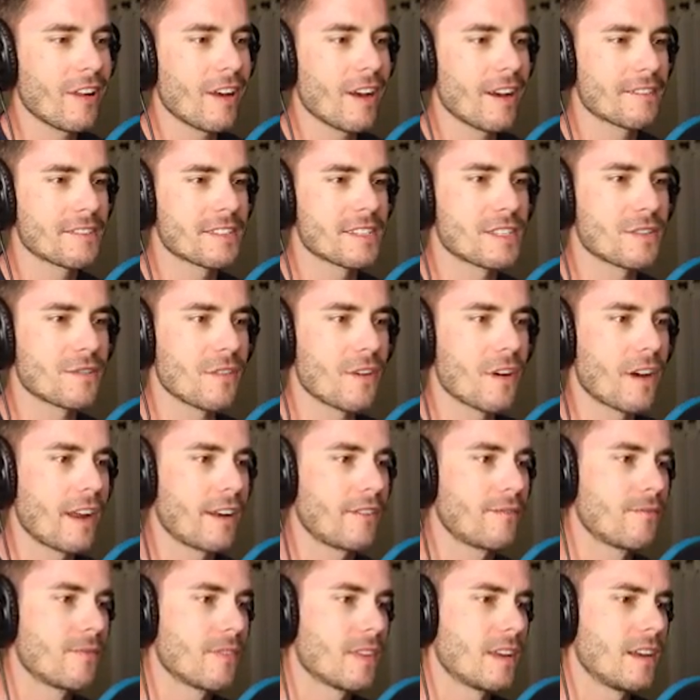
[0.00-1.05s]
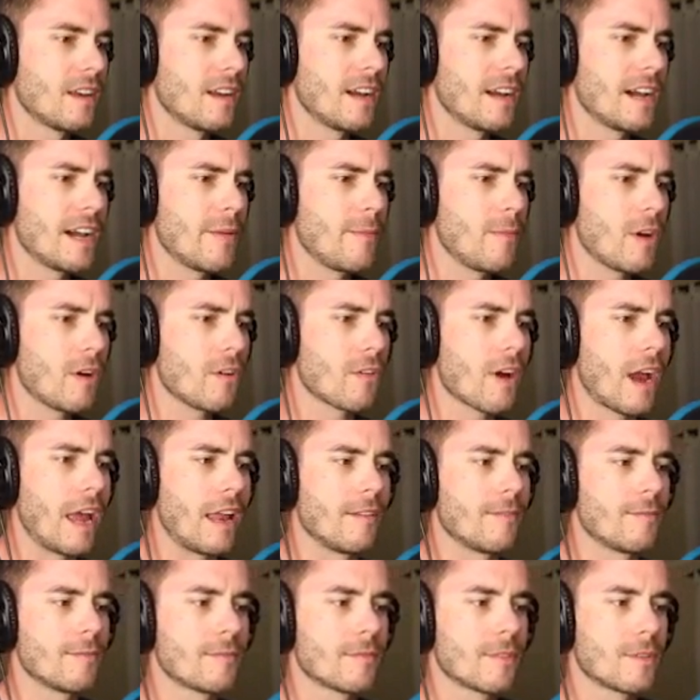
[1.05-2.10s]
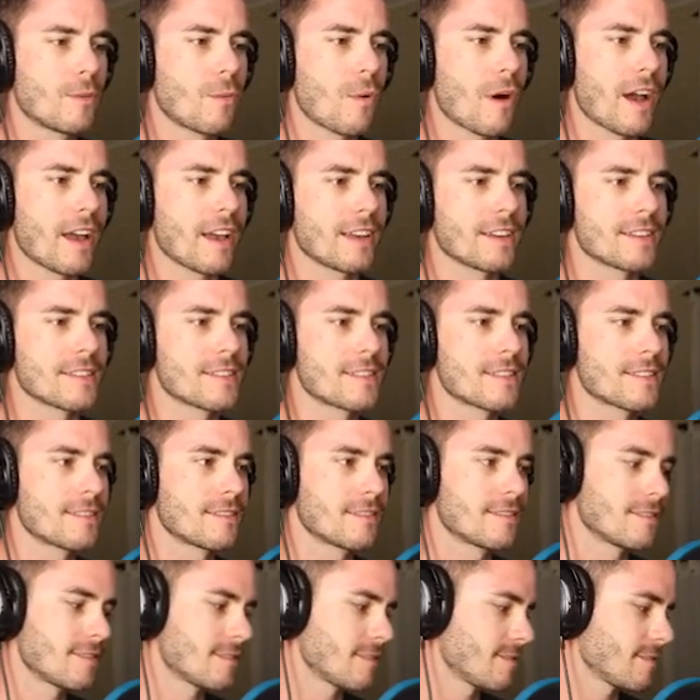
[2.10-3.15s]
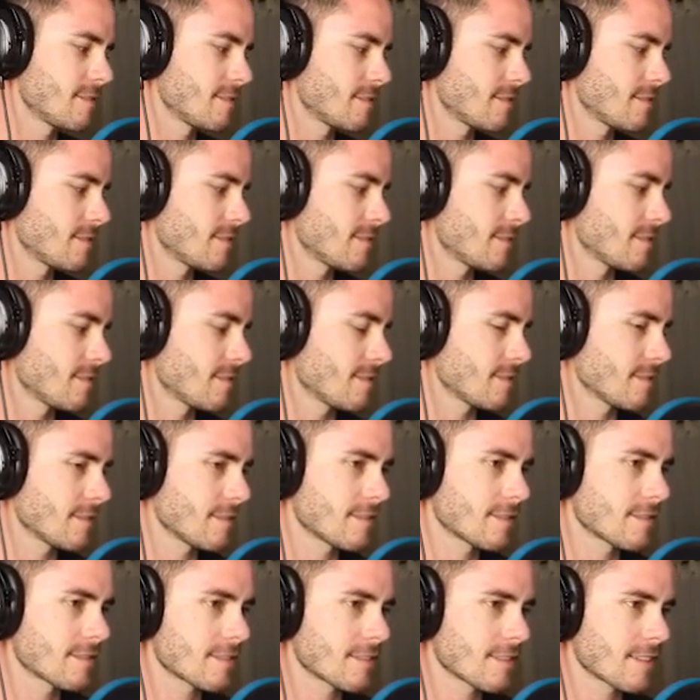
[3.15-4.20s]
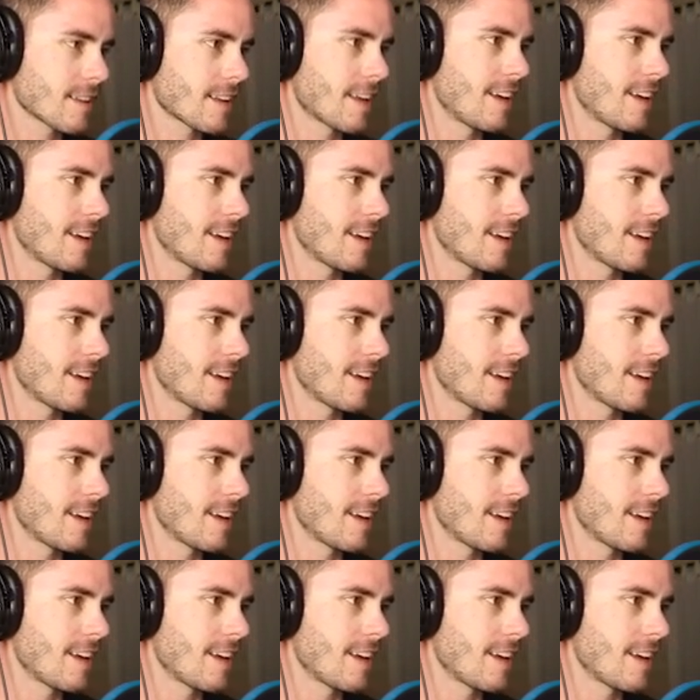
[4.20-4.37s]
lives. It's fine. Um, all right, wires. You off the wall with a